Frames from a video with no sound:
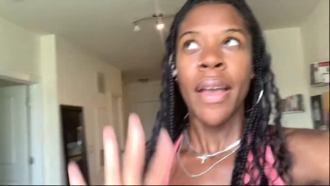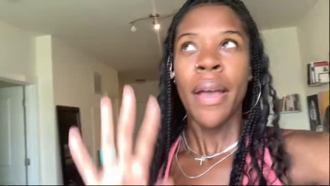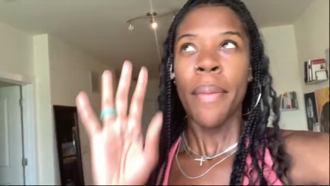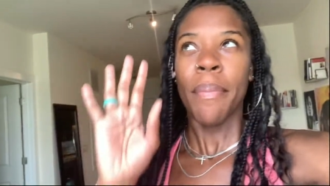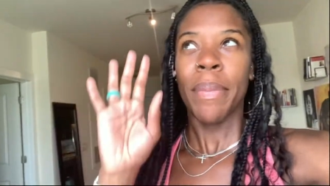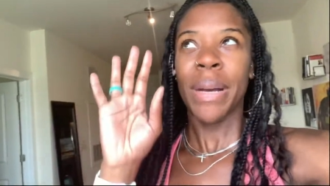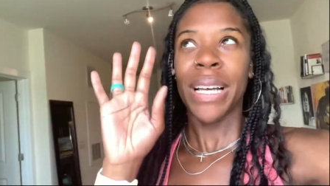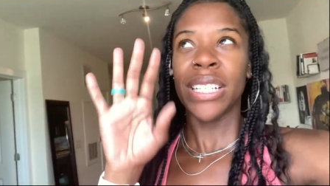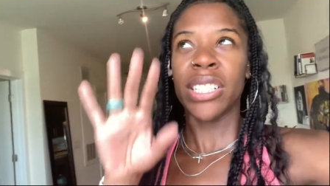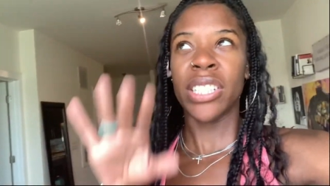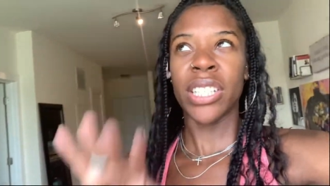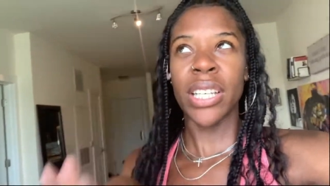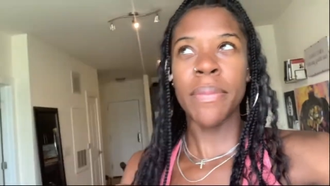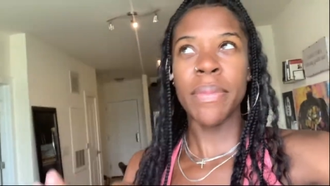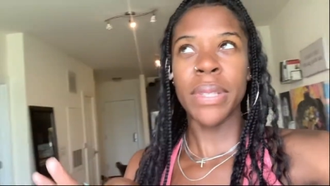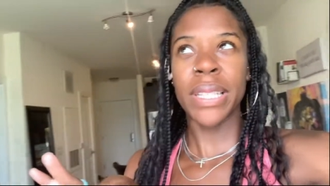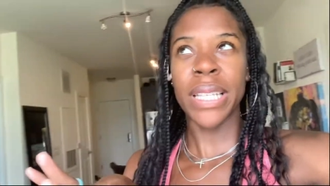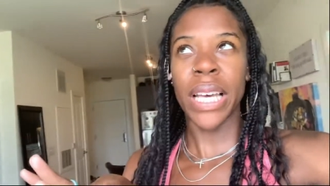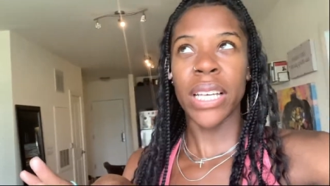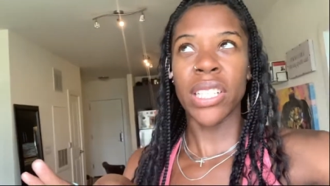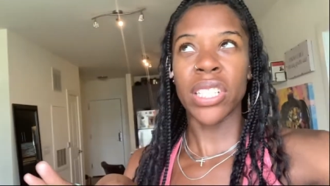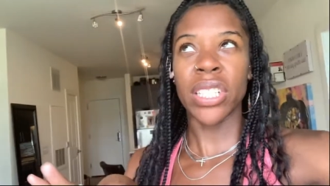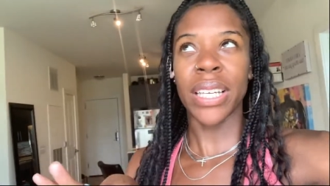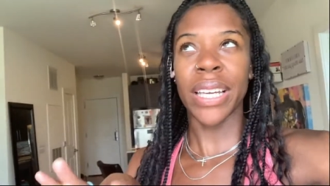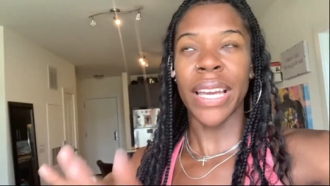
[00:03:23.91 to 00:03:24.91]
My gym
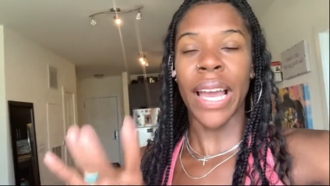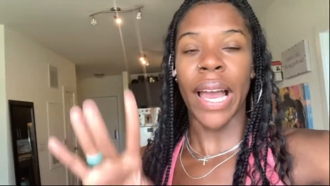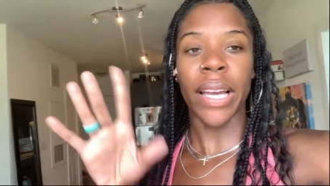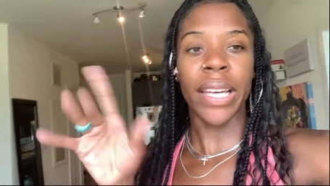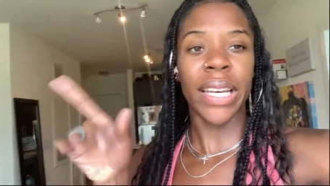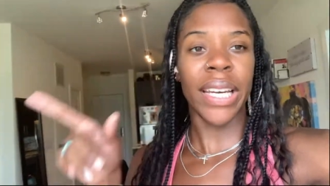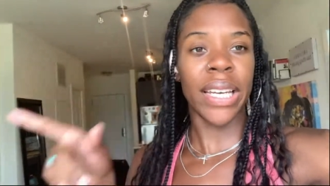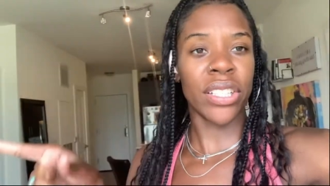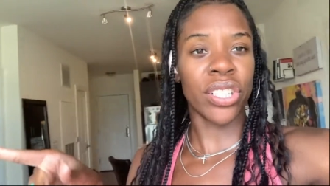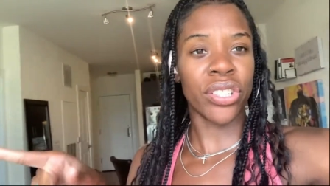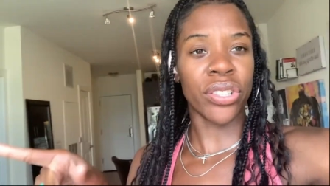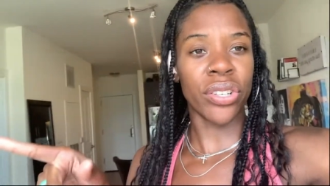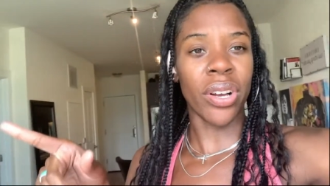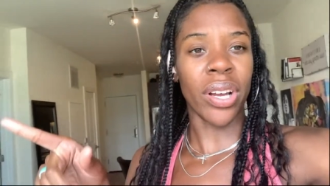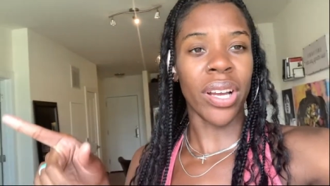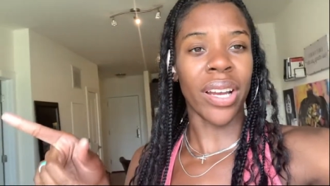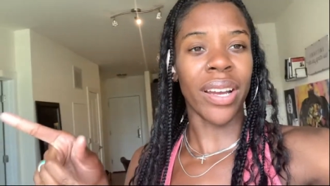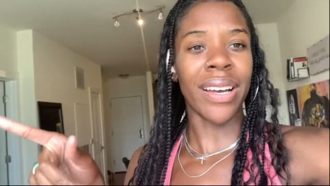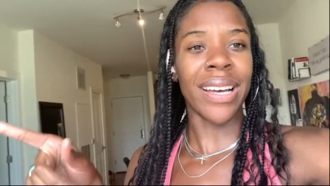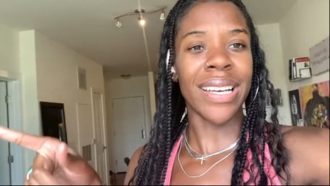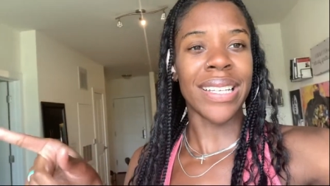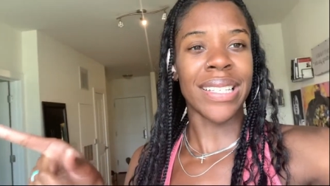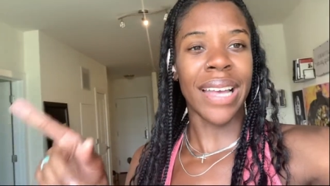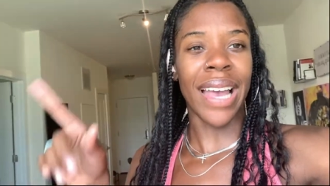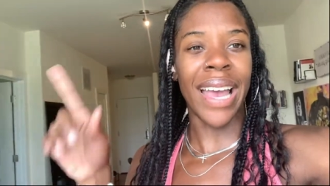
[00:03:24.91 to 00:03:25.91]
session got cut short
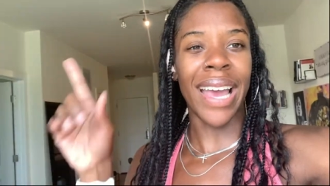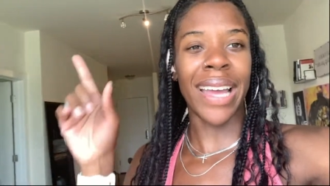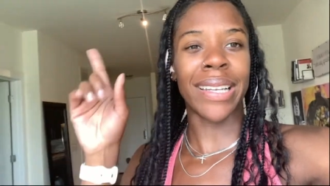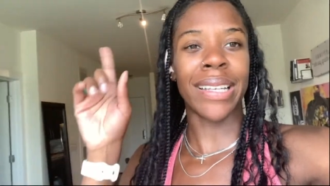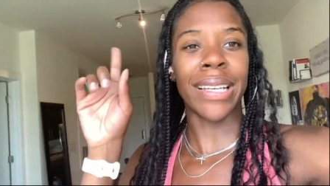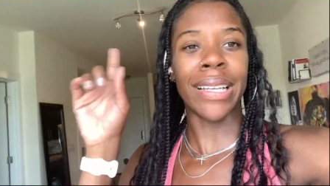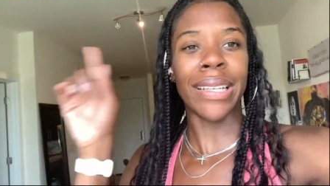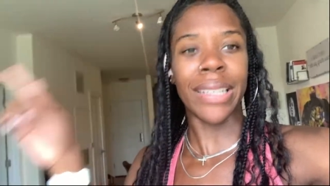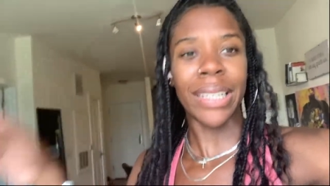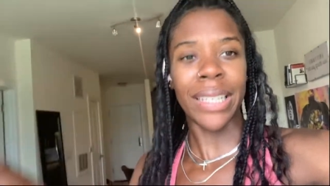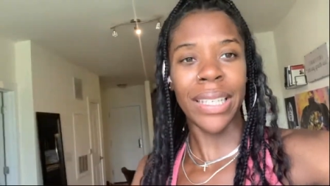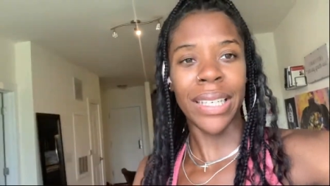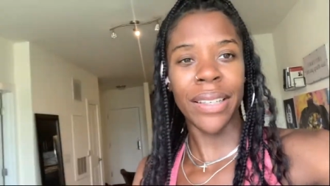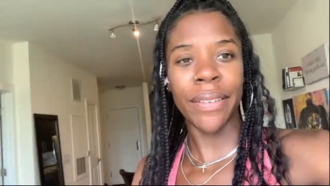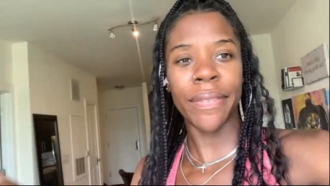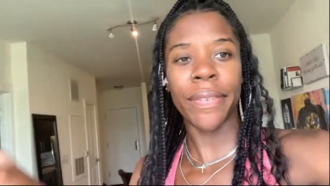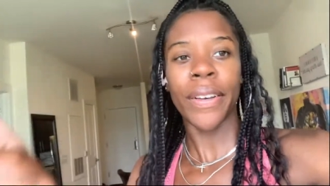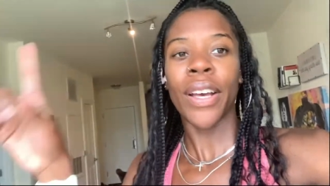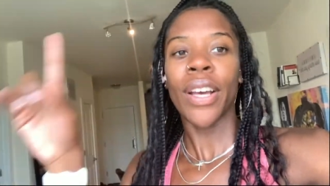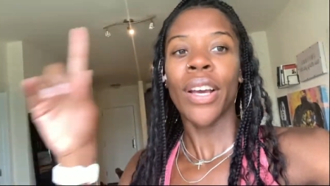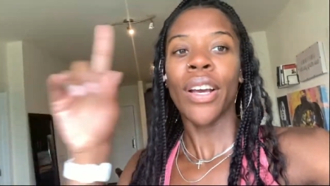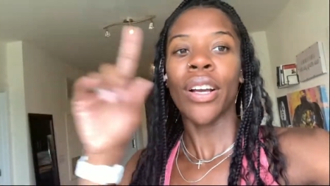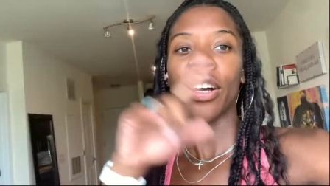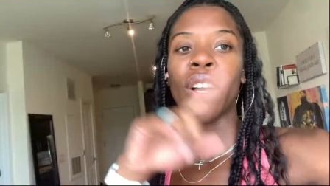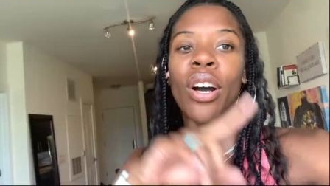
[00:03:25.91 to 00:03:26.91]
because I had to leave,
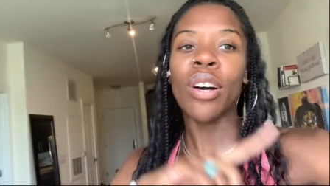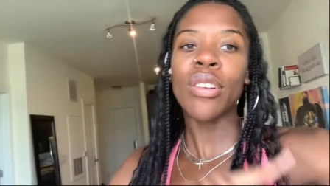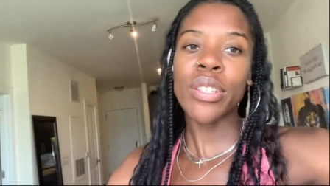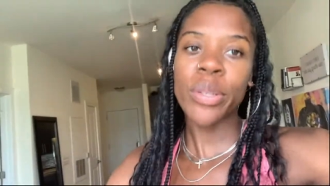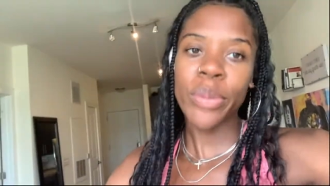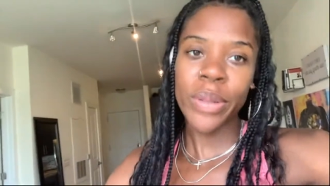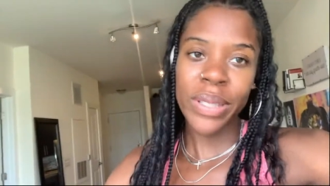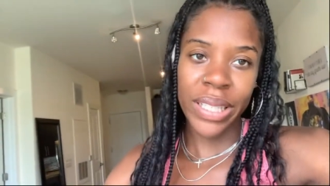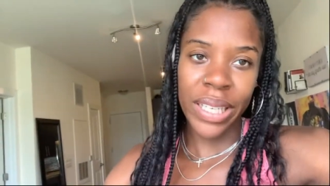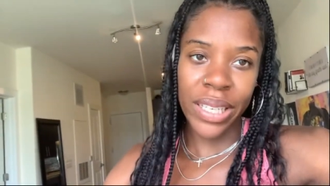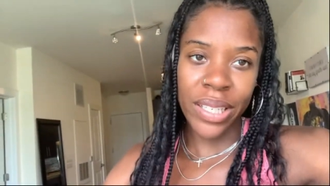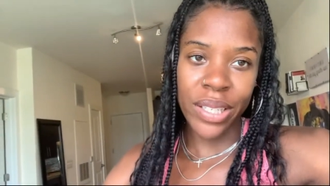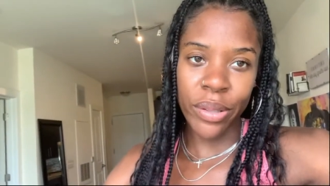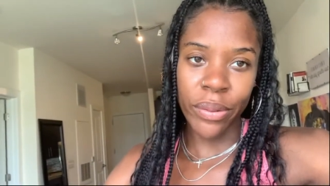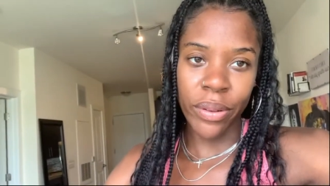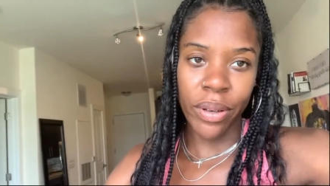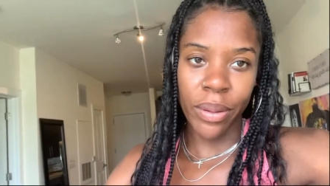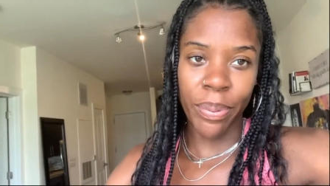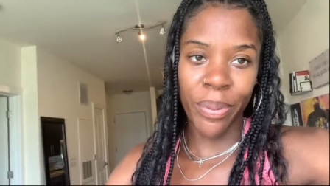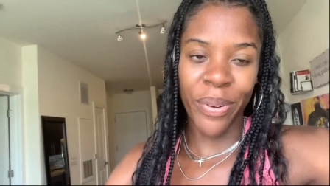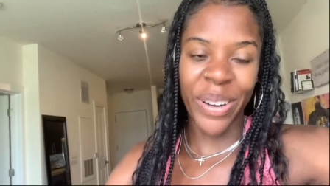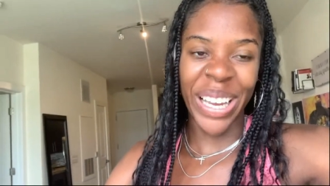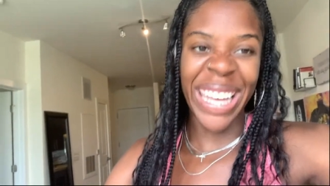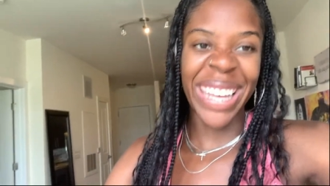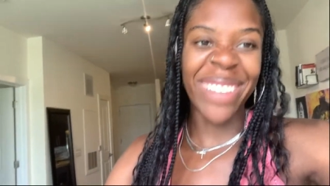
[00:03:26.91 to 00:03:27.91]
go to a dental
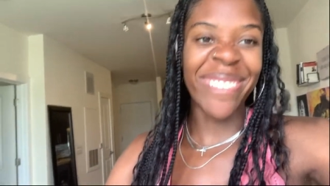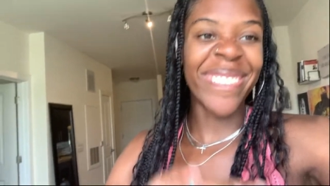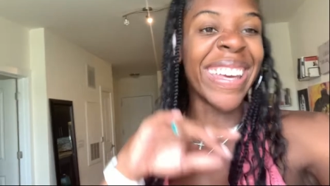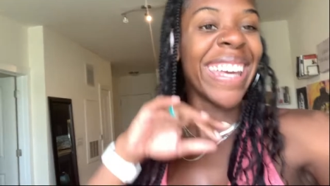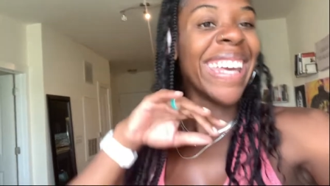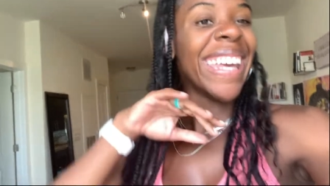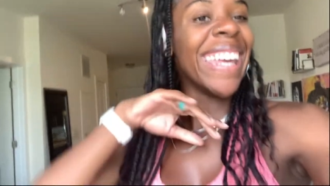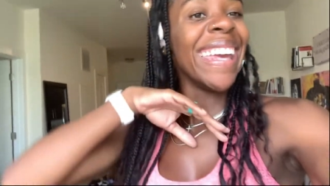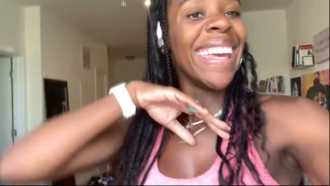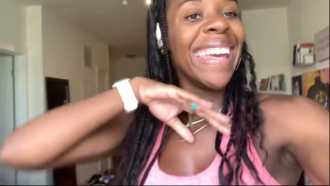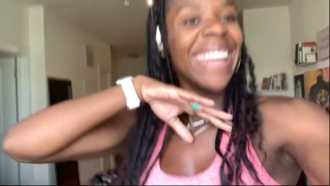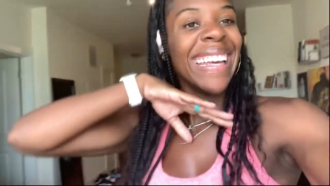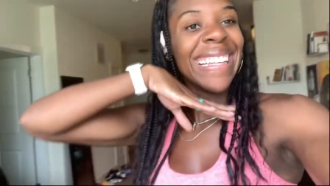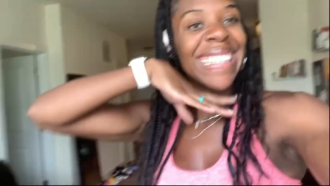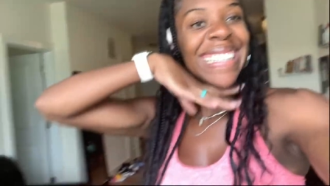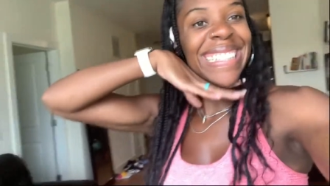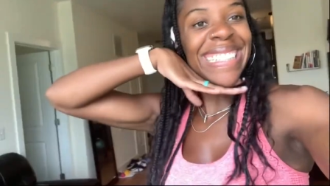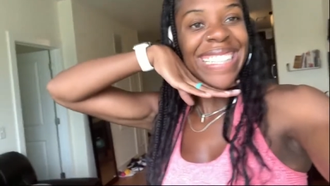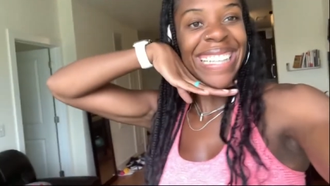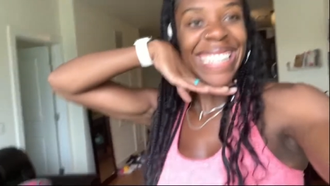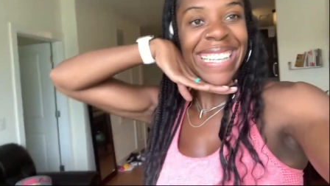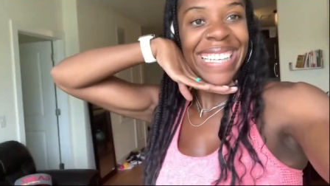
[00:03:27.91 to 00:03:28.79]
appointment.